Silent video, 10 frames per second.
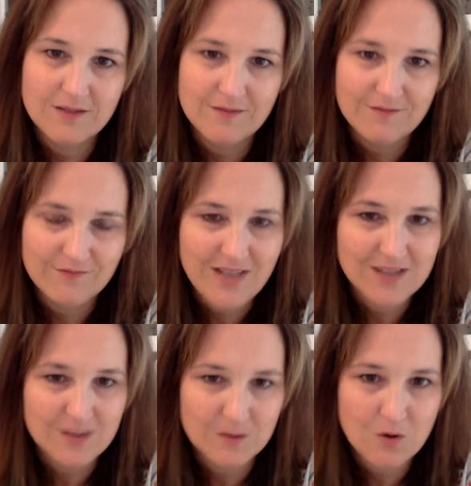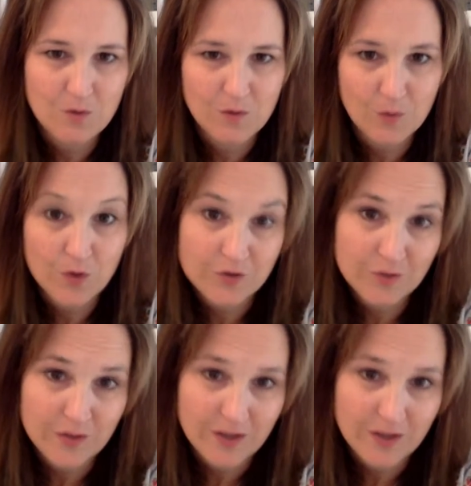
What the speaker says: And that's what I'm hoping we're doing